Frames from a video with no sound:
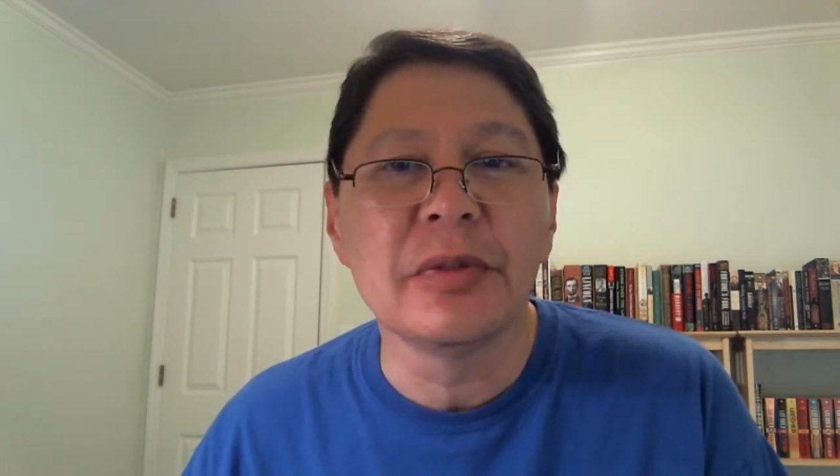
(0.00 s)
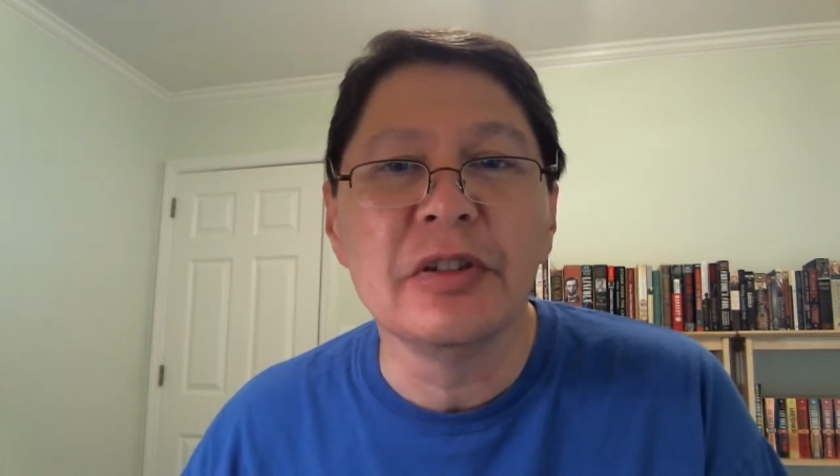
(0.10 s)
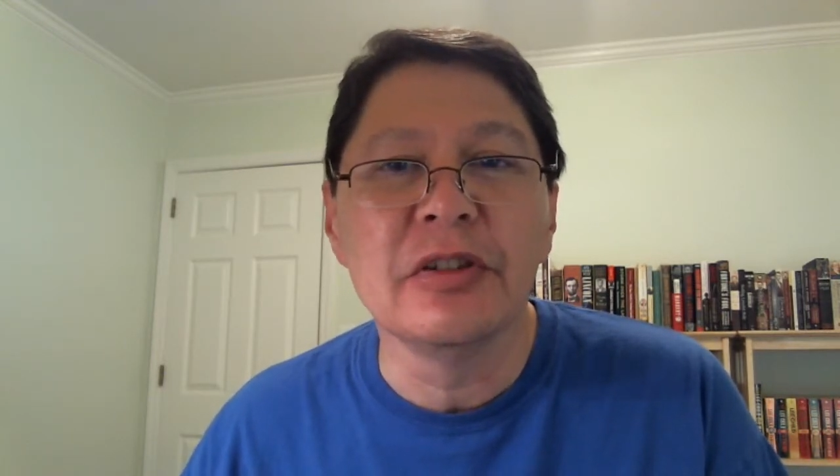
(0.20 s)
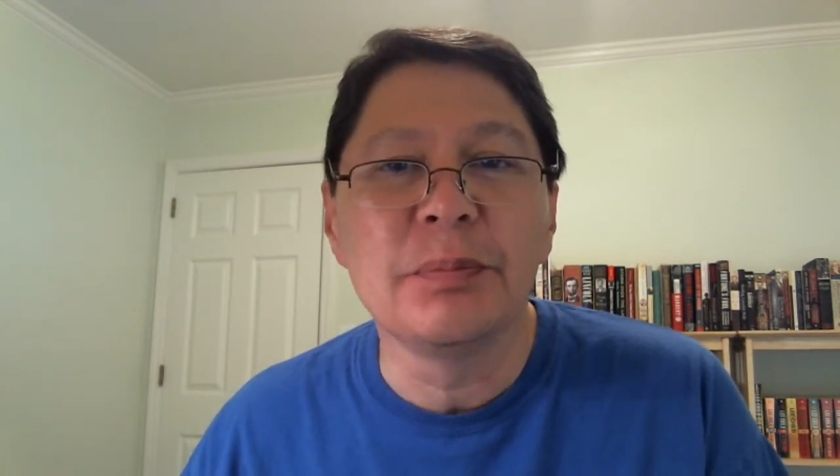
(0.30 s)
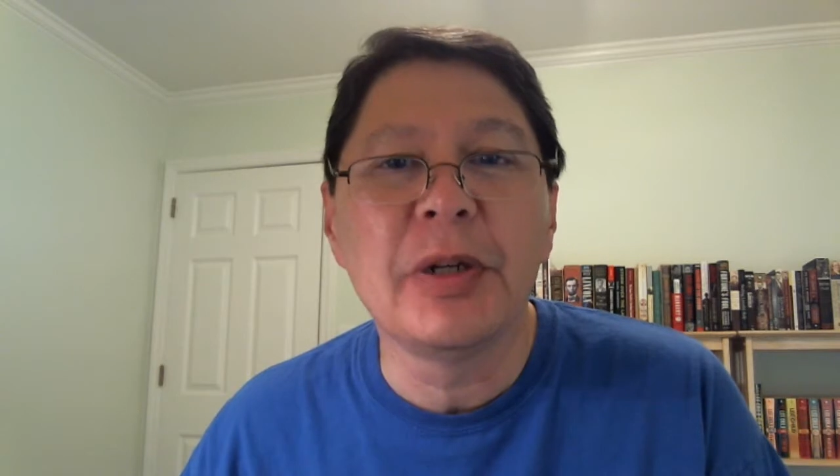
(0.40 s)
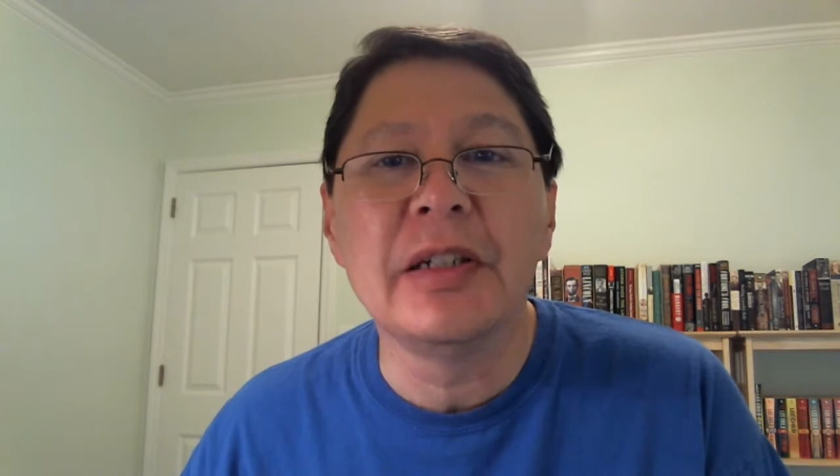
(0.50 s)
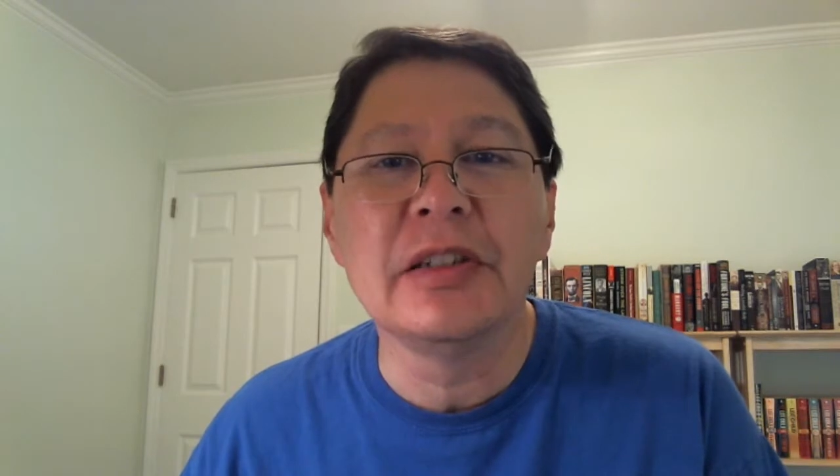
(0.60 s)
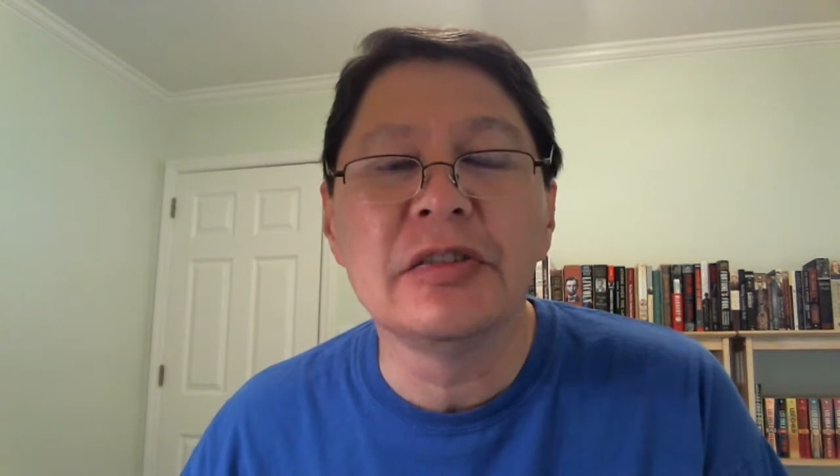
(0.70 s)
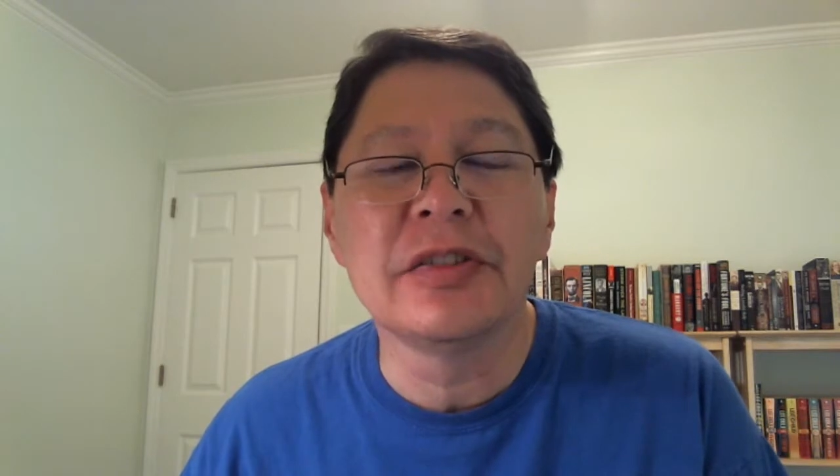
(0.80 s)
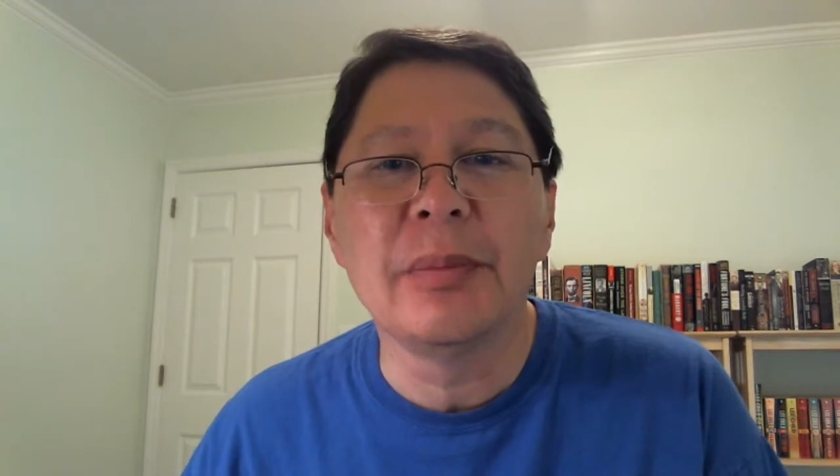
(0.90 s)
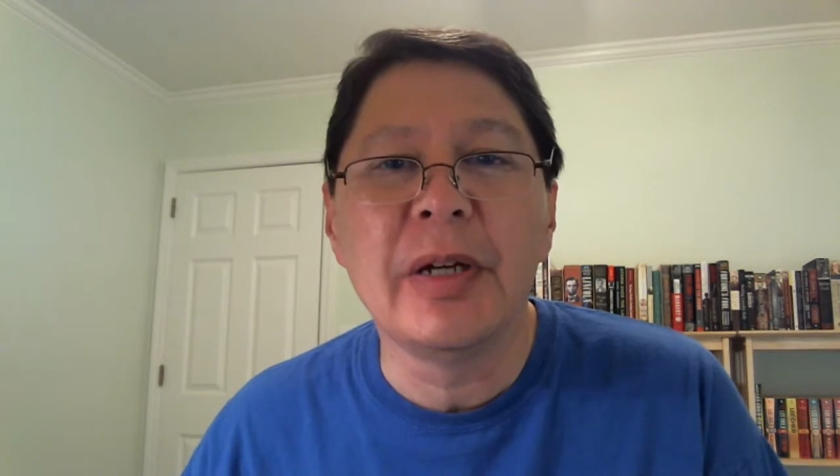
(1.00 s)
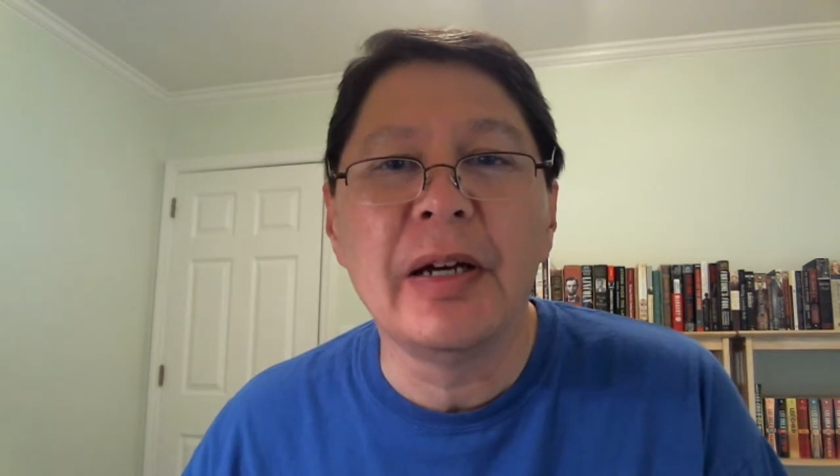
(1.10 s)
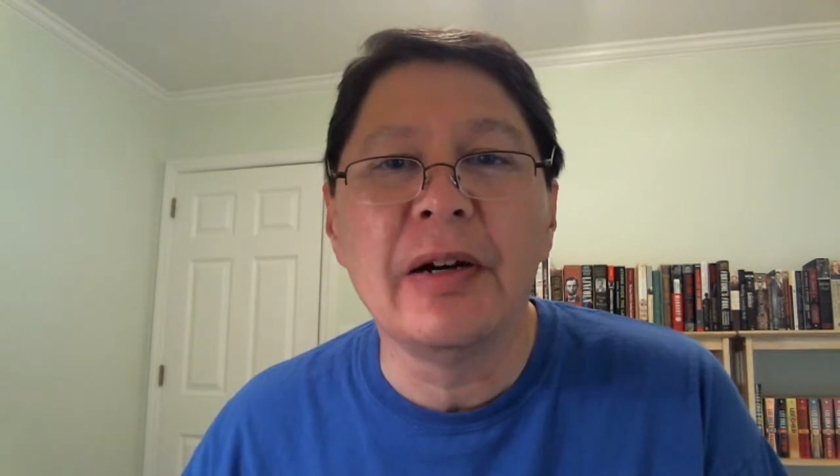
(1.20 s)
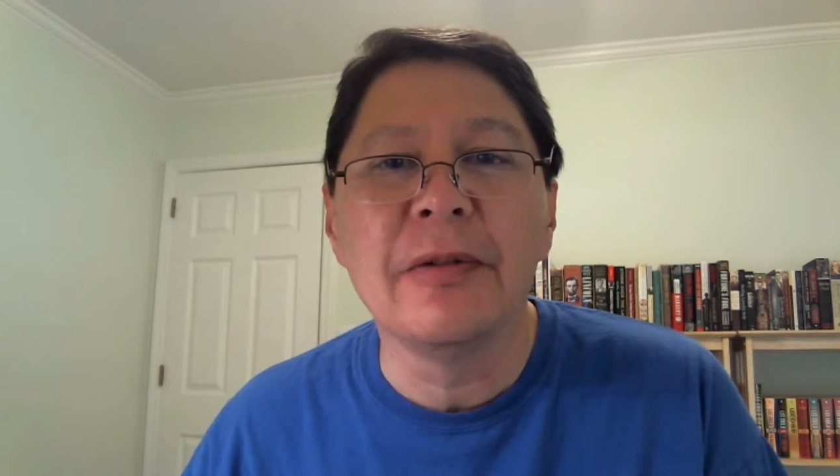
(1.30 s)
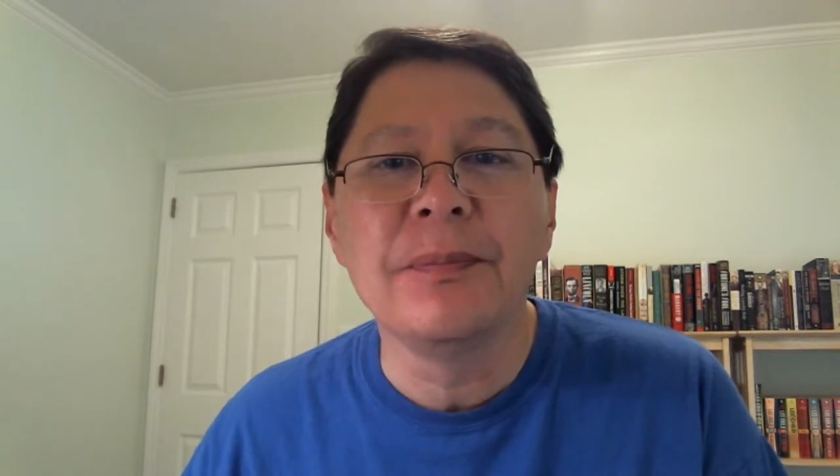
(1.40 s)
you're punished
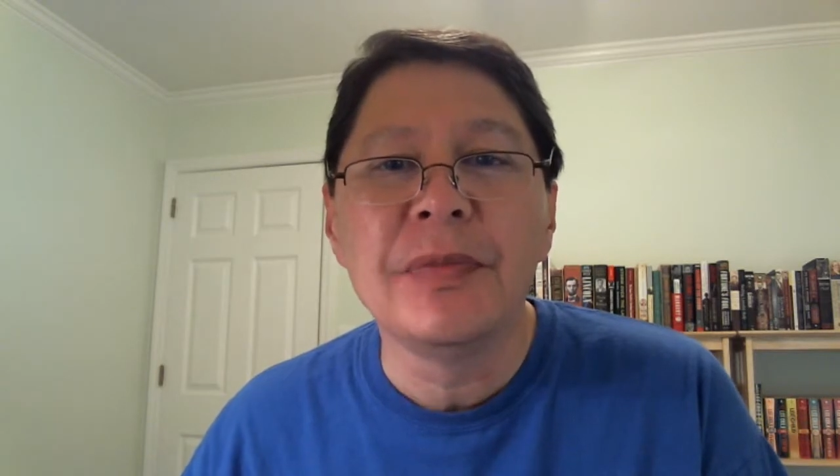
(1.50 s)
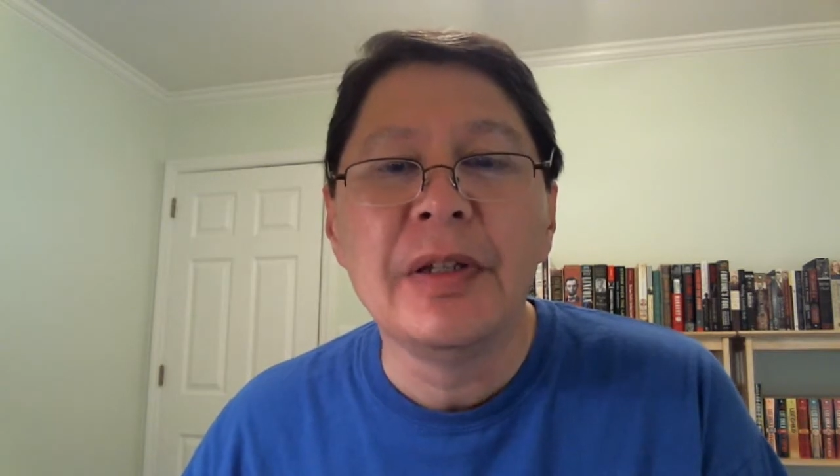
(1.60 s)
somehow.